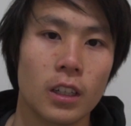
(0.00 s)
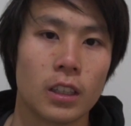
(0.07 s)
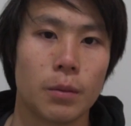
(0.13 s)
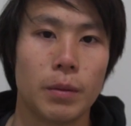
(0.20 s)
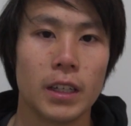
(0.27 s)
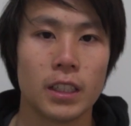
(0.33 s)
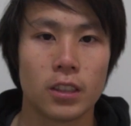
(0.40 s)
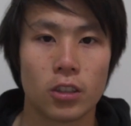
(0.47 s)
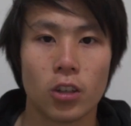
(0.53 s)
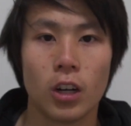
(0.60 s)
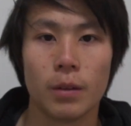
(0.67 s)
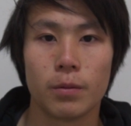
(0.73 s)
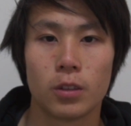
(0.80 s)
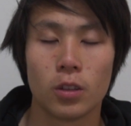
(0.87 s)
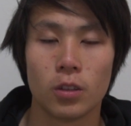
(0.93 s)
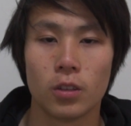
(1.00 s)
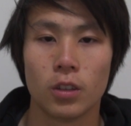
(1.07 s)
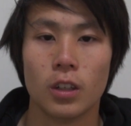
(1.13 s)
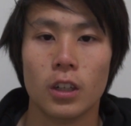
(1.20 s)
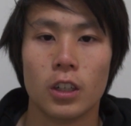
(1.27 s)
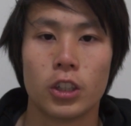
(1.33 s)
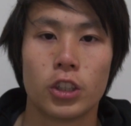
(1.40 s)
The best time to
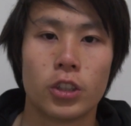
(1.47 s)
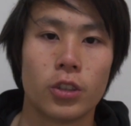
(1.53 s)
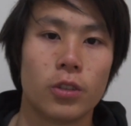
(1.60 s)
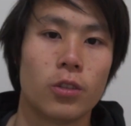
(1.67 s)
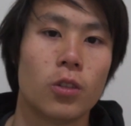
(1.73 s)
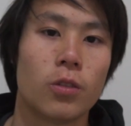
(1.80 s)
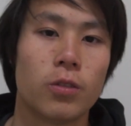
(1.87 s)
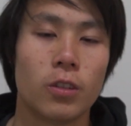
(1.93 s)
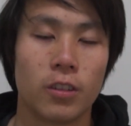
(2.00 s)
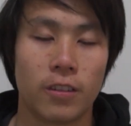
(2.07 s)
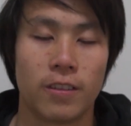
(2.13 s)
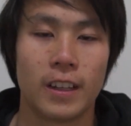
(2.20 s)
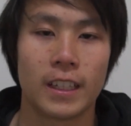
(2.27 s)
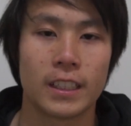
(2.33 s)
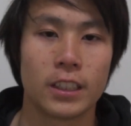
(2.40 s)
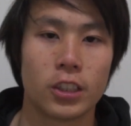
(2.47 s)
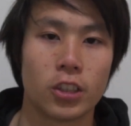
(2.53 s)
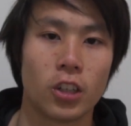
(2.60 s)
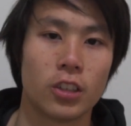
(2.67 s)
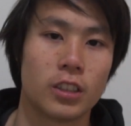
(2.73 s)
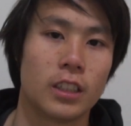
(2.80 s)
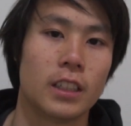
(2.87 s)
look for reflection
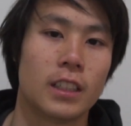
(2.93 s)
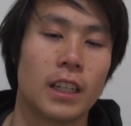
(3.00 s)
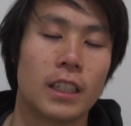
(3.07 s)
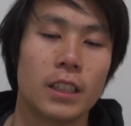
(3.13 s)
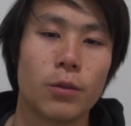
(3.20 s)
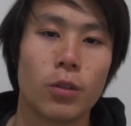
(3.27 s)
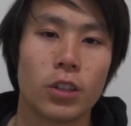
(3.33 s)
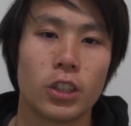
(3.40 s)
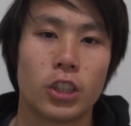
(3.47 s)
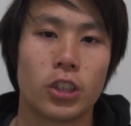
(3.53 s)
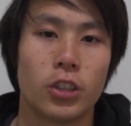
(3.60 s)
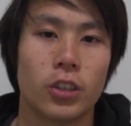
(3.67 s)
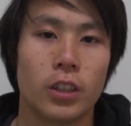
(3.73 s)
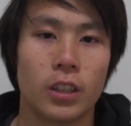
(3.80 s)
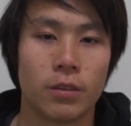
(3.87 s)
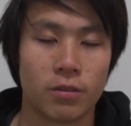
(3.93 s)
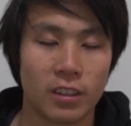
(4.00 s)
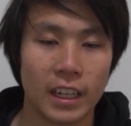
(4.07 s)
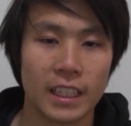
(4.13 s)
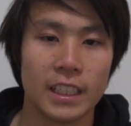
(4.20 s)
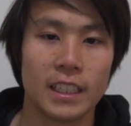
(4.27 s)
shots is that you want to shoot in rainy